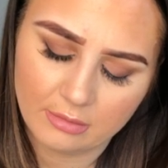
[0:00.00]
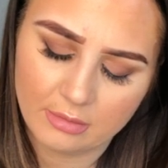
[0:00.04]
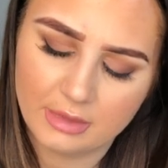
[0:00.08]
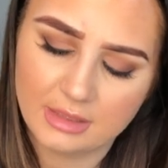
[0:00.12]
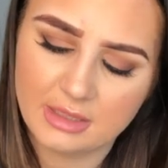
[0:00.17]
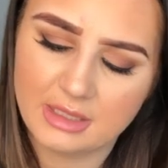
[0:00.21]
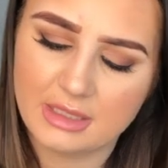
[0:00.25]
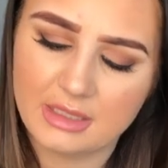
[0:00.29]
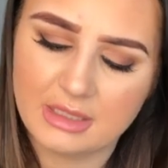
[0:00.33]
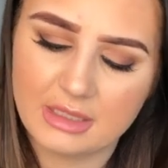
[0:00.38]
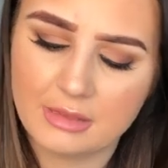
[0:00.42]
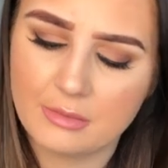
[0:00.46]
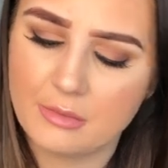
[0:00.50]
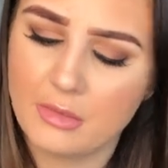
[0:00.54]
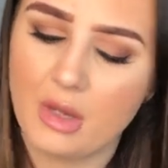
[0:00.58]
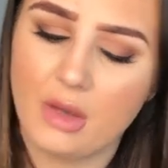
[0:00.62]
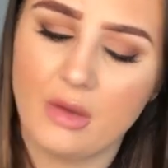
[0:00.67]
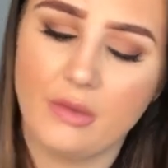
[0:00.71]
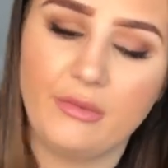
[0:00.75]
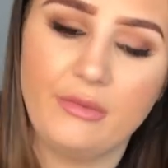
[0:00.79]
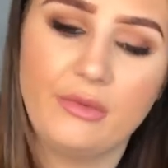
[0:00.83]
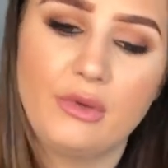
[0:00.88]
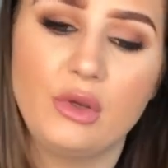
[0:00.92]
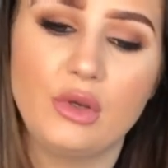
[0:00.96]
It's a
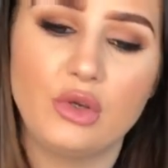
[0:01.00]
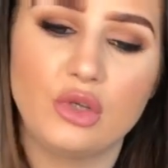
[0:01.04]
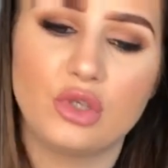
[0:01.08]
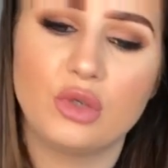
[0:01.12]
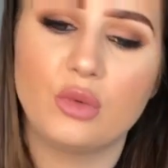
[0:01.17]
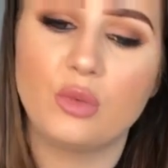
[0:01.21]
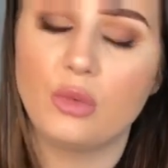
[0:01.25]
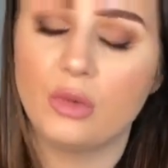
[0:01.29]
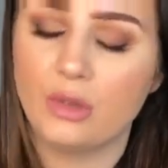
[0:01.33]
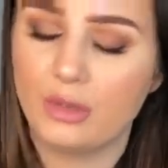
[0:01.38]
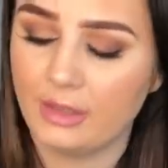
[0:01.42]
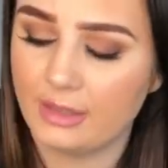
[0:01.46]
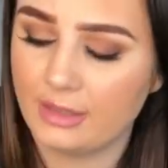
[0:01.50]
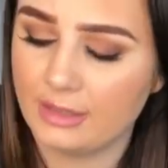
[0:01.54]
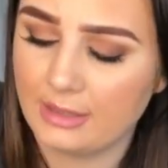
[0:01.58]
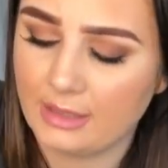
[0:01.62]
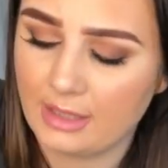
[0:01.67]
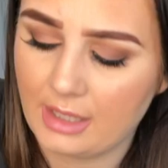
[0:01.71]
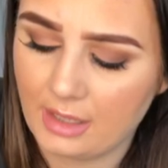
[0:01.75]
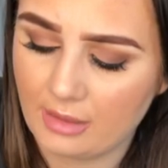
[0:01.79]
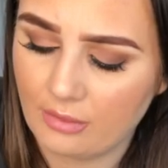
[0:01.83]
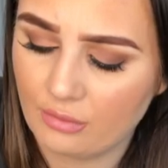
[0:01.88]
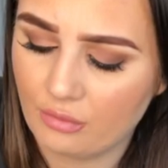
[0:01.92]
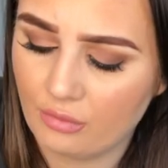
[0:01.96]
Smart Fusion one. This
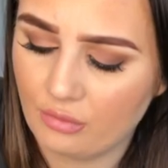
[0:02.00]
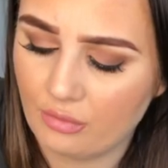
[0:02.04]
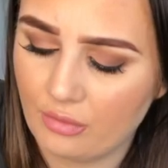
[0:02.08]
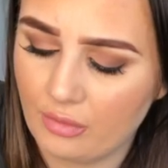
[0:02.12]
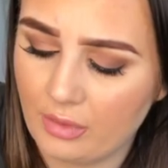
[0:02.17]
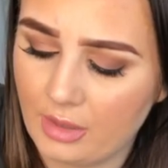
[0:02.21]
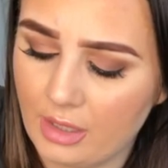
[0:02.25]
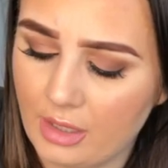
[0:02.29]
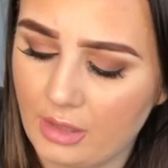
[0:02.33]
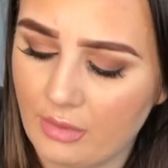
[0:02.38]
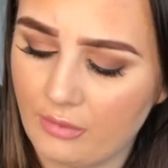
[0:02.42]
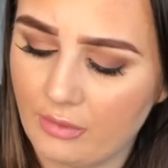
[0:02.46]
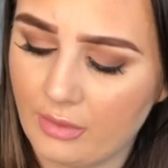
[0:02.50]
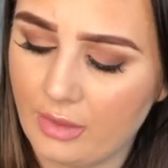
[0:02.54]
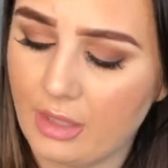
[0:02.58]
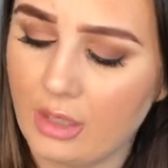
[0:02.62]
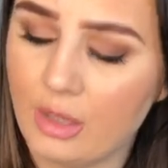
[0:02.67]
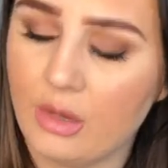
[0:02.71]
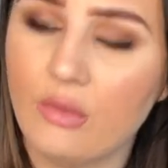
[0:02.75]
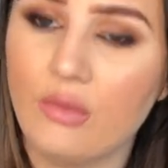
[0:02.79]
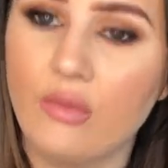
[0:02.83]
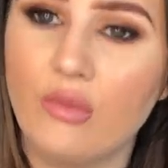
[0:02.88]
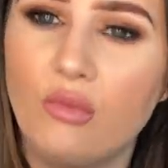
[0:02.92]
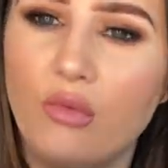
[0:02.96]
again really,
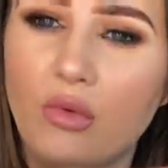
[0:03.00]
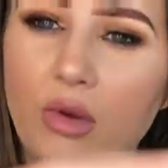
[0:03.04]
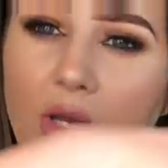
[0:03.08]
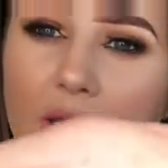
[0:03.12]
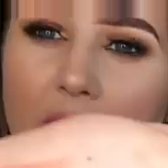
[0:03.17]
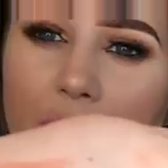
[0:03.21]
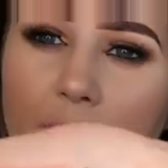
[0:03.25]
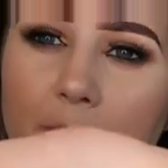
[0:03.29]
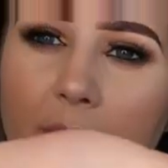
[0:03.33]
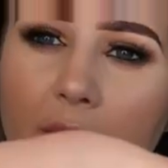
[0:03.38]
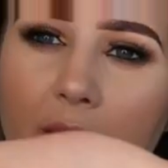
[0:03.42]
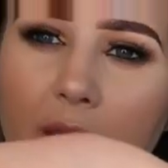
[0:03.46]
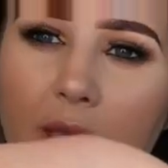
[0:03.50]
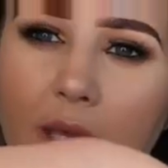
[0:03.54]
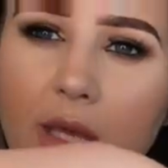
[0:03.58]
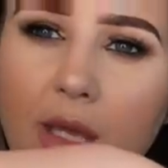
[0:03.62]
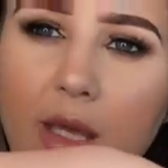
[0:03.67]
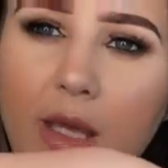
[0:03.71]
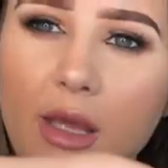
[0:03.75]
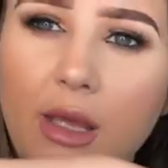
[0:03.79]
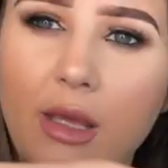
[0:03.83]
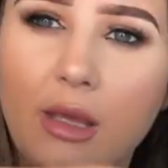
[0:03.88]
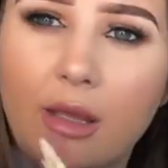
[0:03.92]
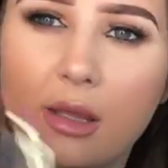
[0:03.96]
really
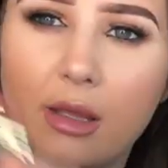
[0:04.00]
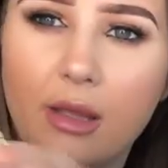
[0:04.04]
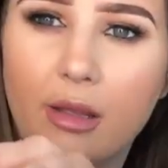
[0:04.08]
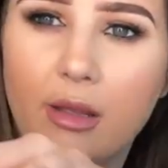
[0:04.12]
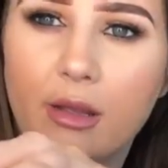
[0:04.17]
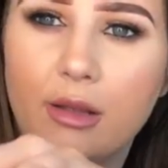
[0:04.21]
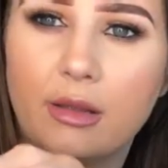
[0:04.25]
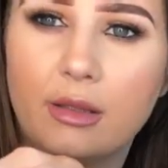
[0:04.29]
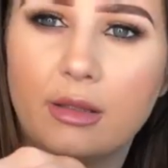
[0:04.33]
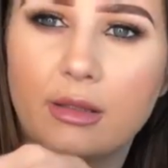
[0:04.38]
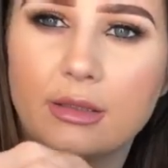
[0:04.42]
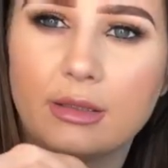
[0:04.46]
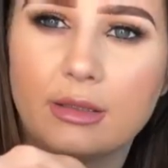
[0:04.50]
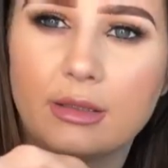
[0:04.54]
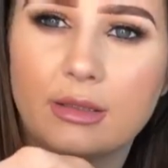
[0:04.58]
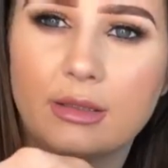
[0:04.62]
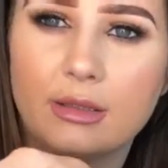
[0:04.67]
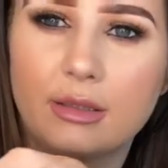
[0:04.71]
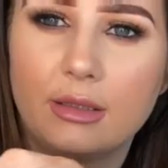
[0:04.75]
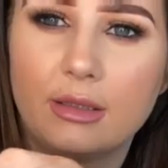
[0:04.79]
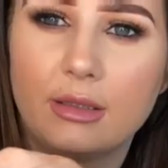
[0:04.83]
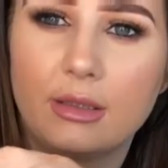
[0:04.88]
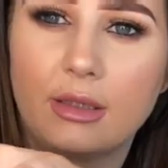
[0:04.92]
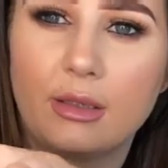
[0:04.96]
creamy. That's
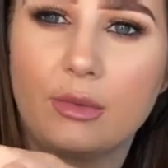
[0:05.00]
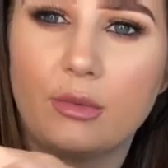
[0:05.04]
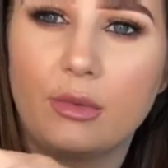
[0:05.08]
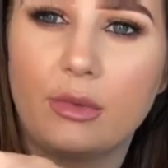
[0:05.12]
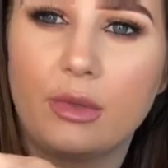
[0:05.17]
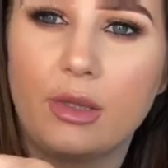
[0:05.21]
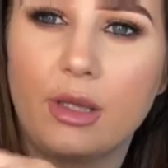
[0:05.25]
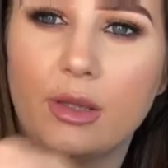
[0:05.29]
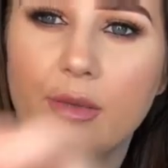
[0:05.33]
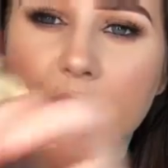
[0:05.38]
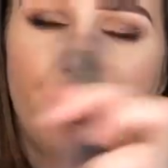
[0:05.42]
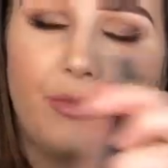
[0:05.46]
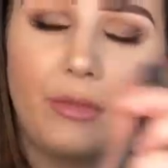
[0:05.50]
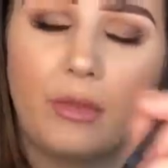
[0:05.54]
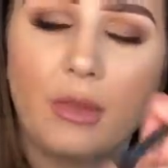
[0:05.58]
that one there.